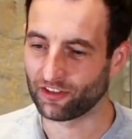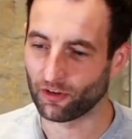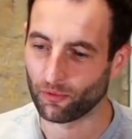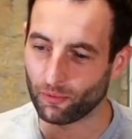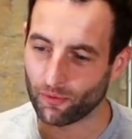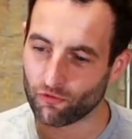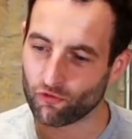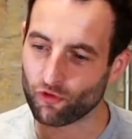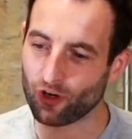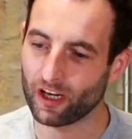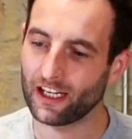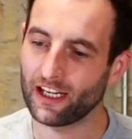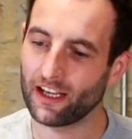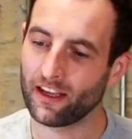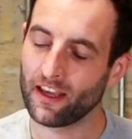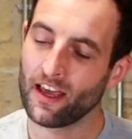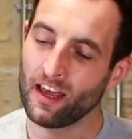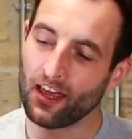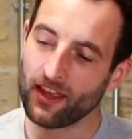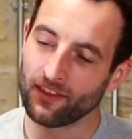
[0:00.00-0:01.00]
So
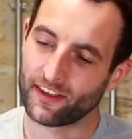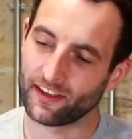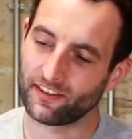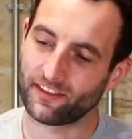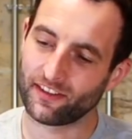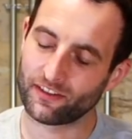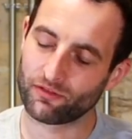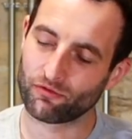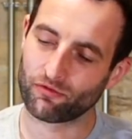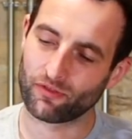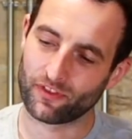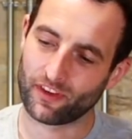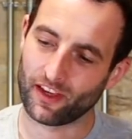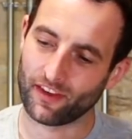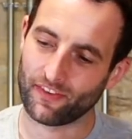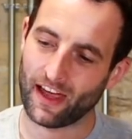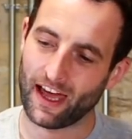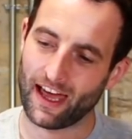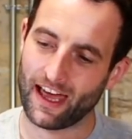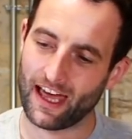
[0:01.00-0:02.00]

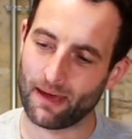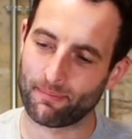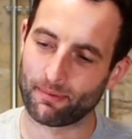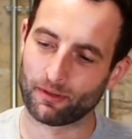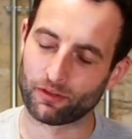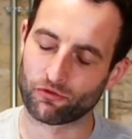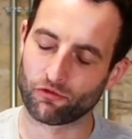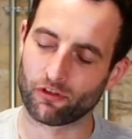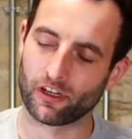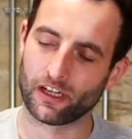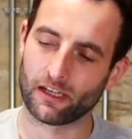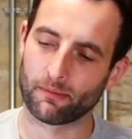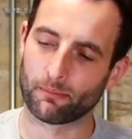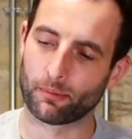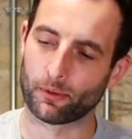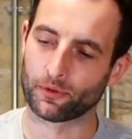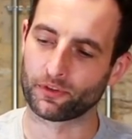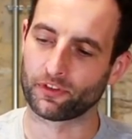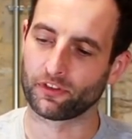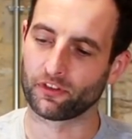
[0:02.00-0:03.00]
that hairpin's really
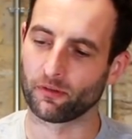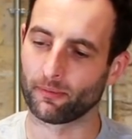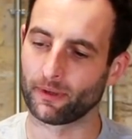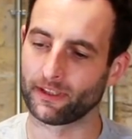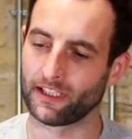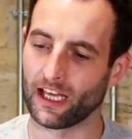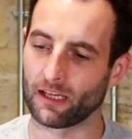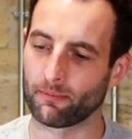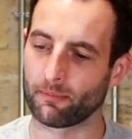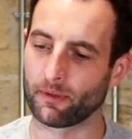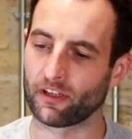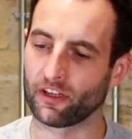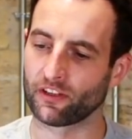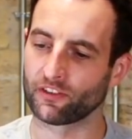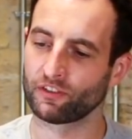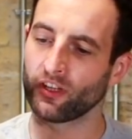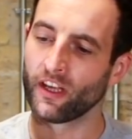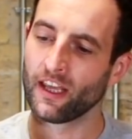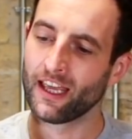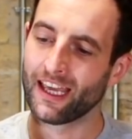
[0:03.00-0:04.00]
important to my dad,
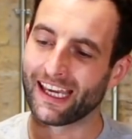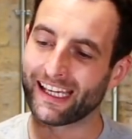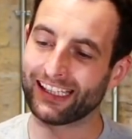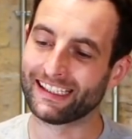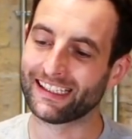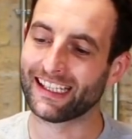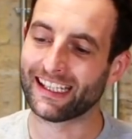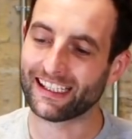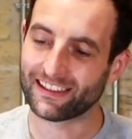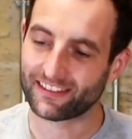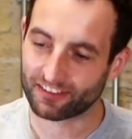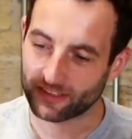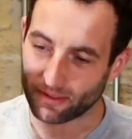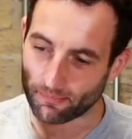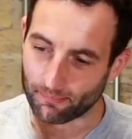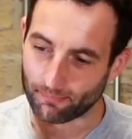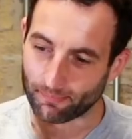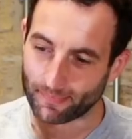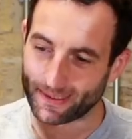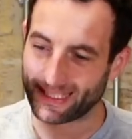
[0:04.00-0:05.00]
because he needs to
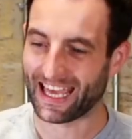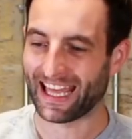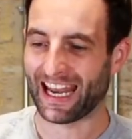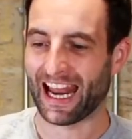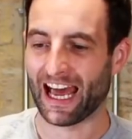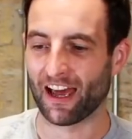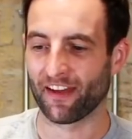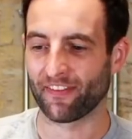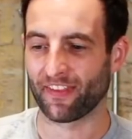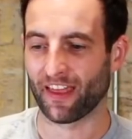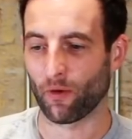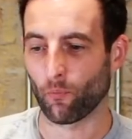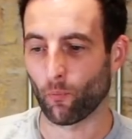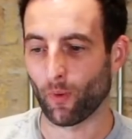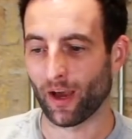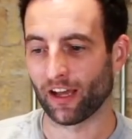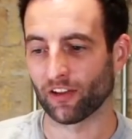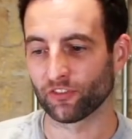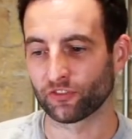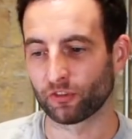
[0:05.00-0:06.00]
get out of there
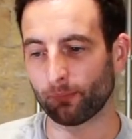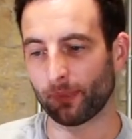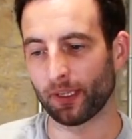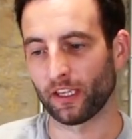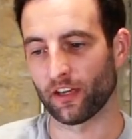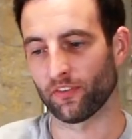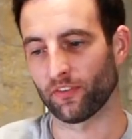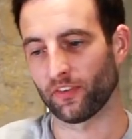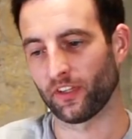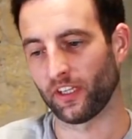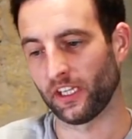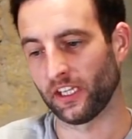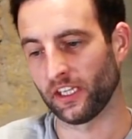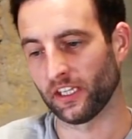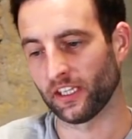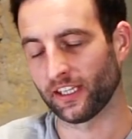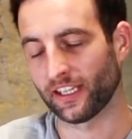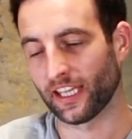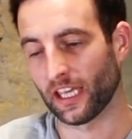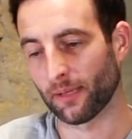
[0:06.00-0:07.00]
well to be on the
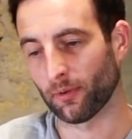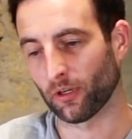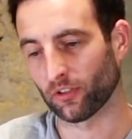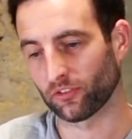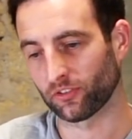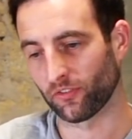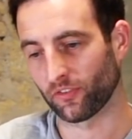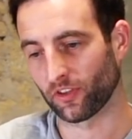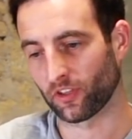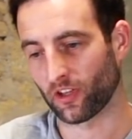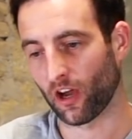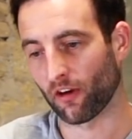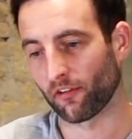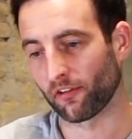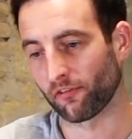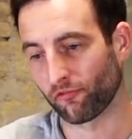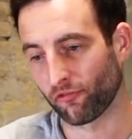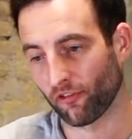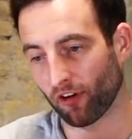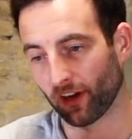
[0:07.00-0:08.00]
gearbox of the car
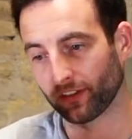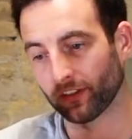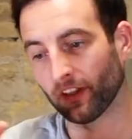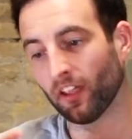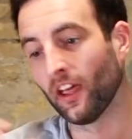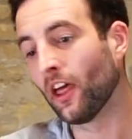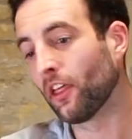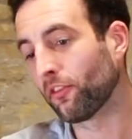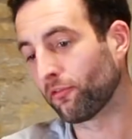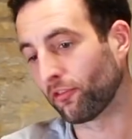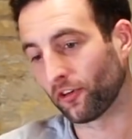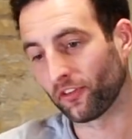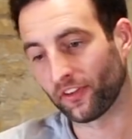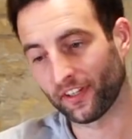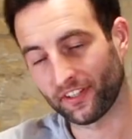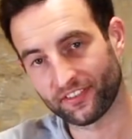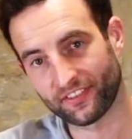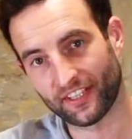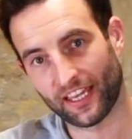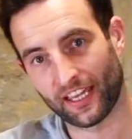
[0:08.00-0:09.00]
in front through
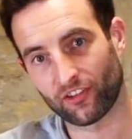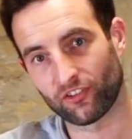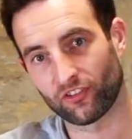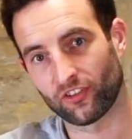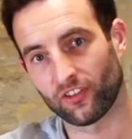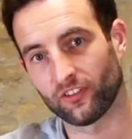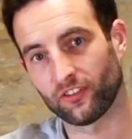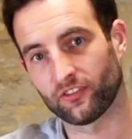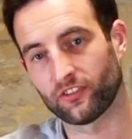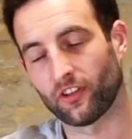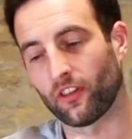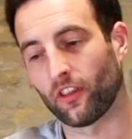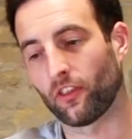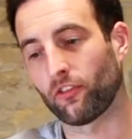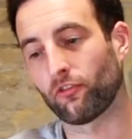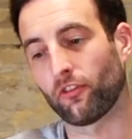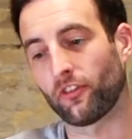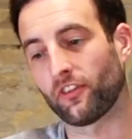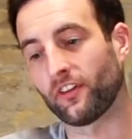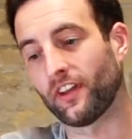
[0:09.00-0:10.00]
this section, so that
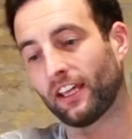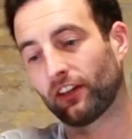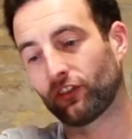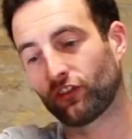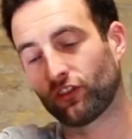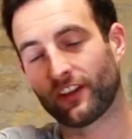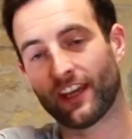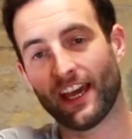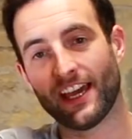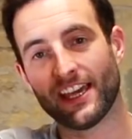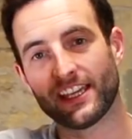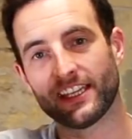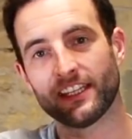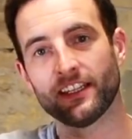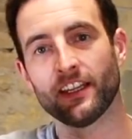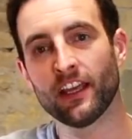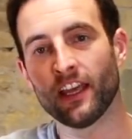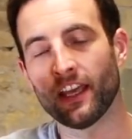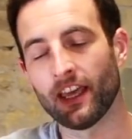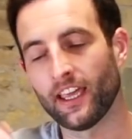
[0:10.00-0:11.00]
through the next chicane
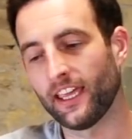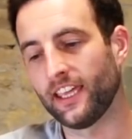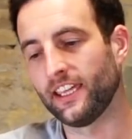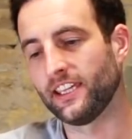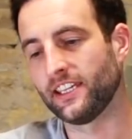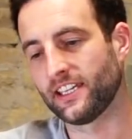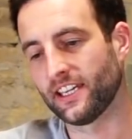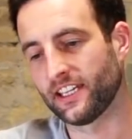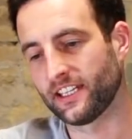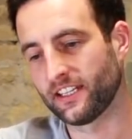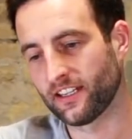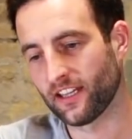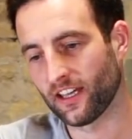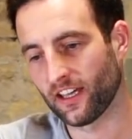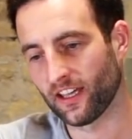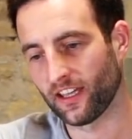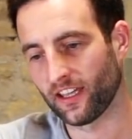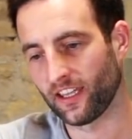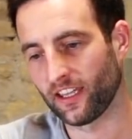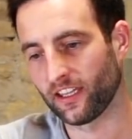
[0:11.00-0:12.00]
he
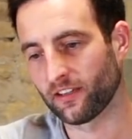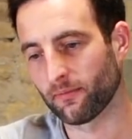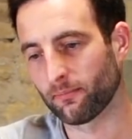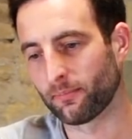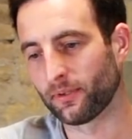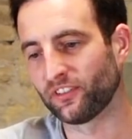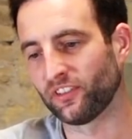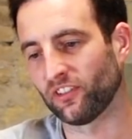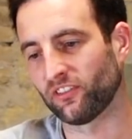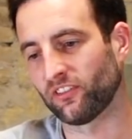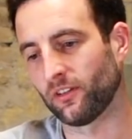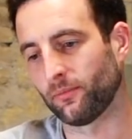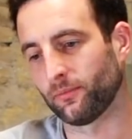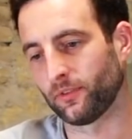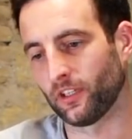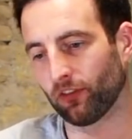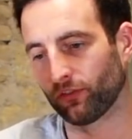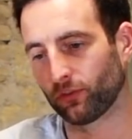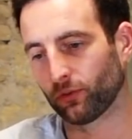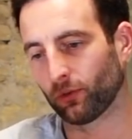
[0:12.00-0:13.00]
can position
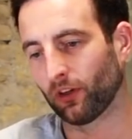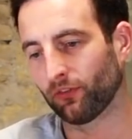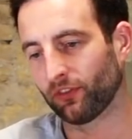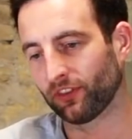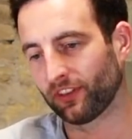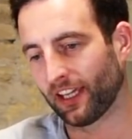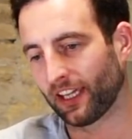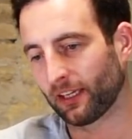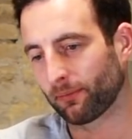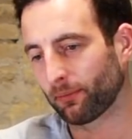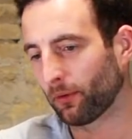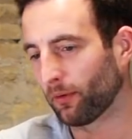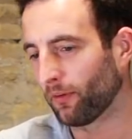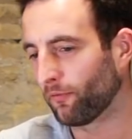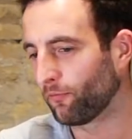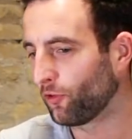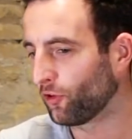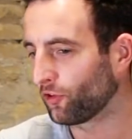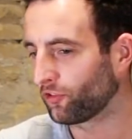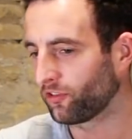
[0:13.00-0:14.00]
himself to overtake. But
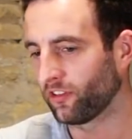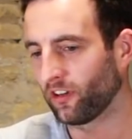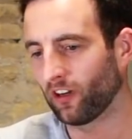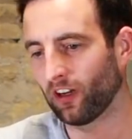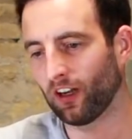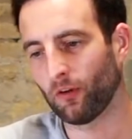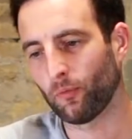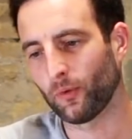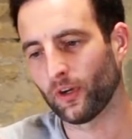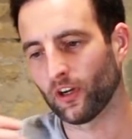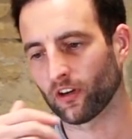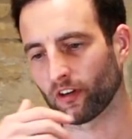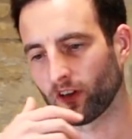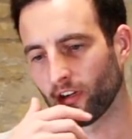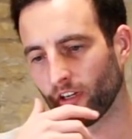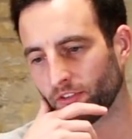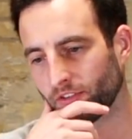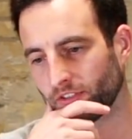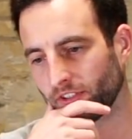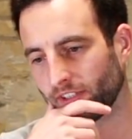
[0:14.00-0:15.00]
unfortunately we're not
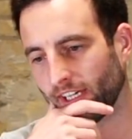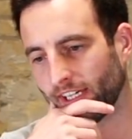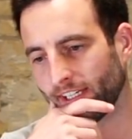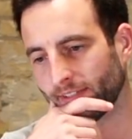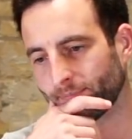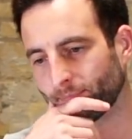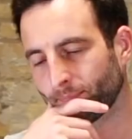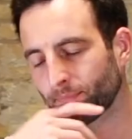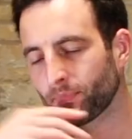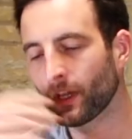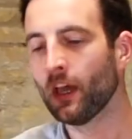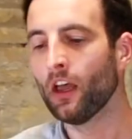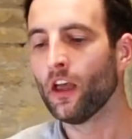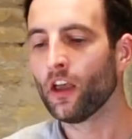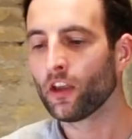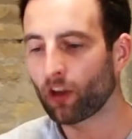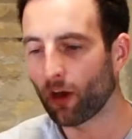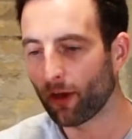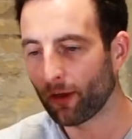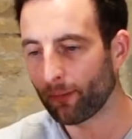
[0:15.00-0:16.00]
close again.
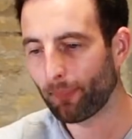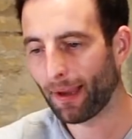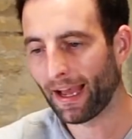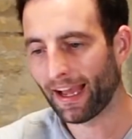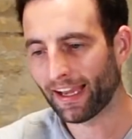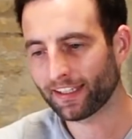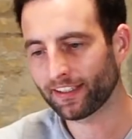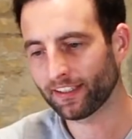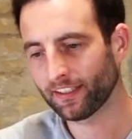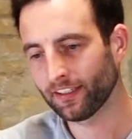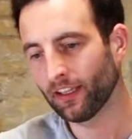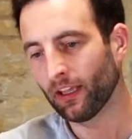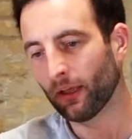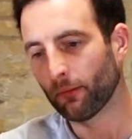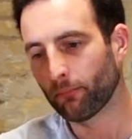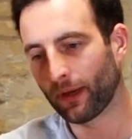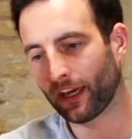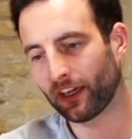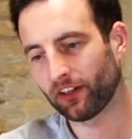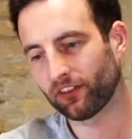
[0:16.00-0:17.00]
Going back,
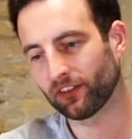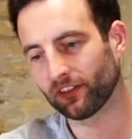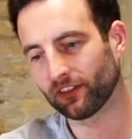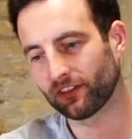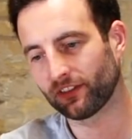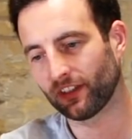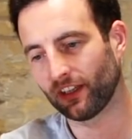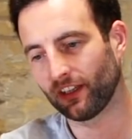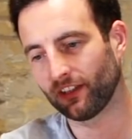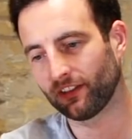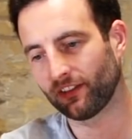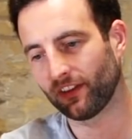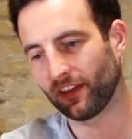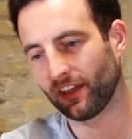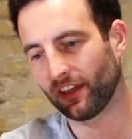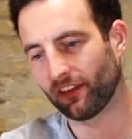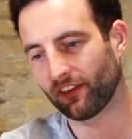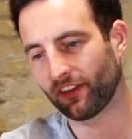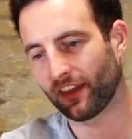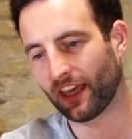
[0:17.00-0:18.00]
patience is
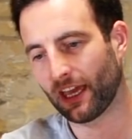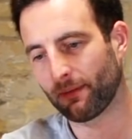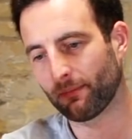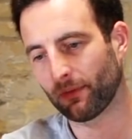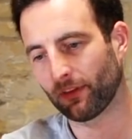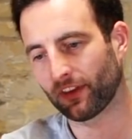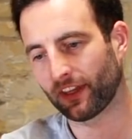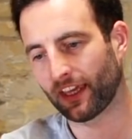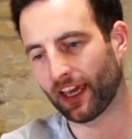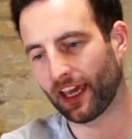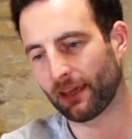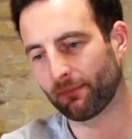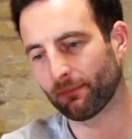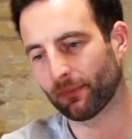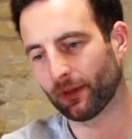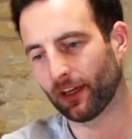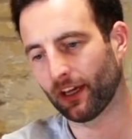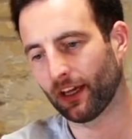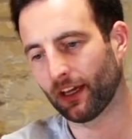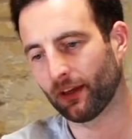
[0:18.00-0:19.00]
the aim of the
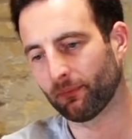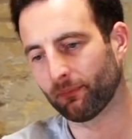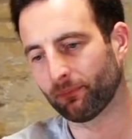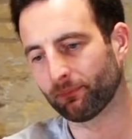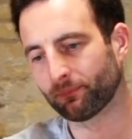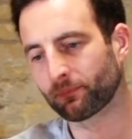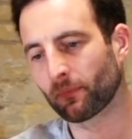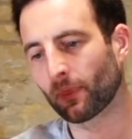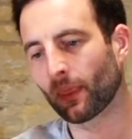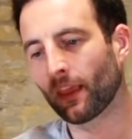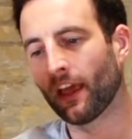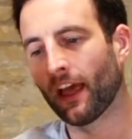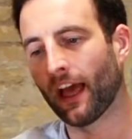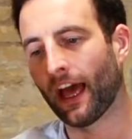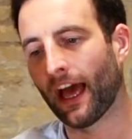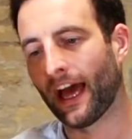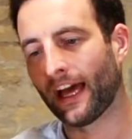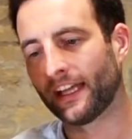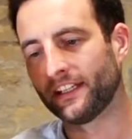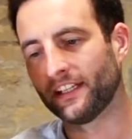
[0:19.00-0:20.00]
game,
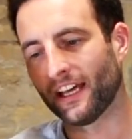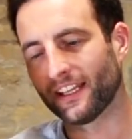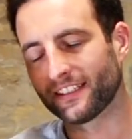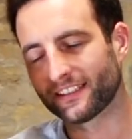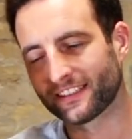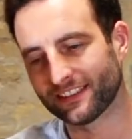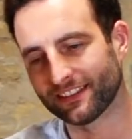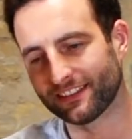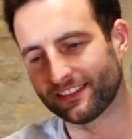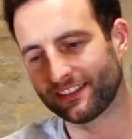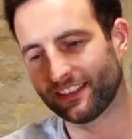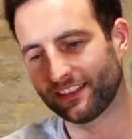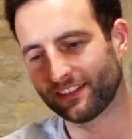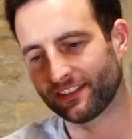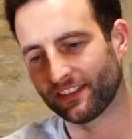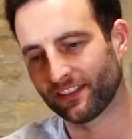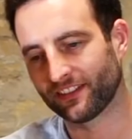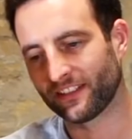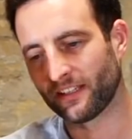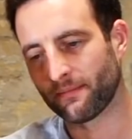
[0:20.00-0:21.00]
and
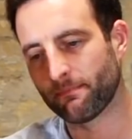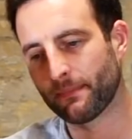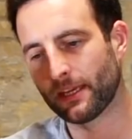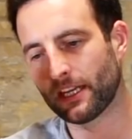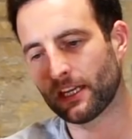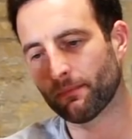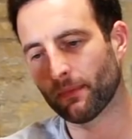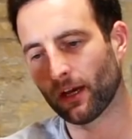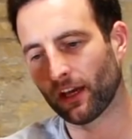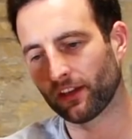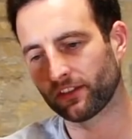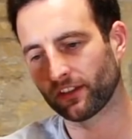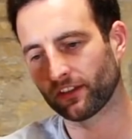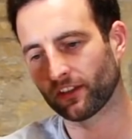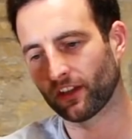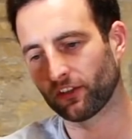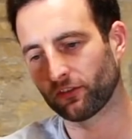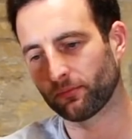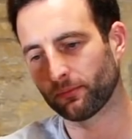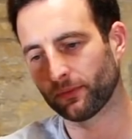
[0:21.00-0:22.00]
consistency, minimizing
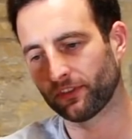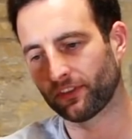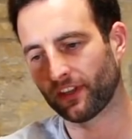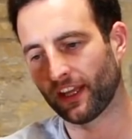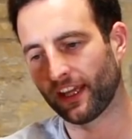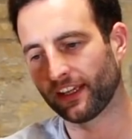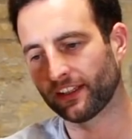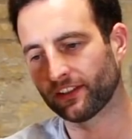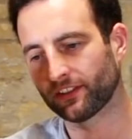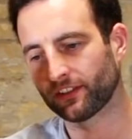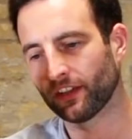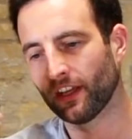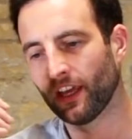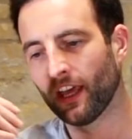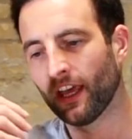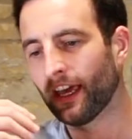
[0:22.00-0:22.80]
those mistakes.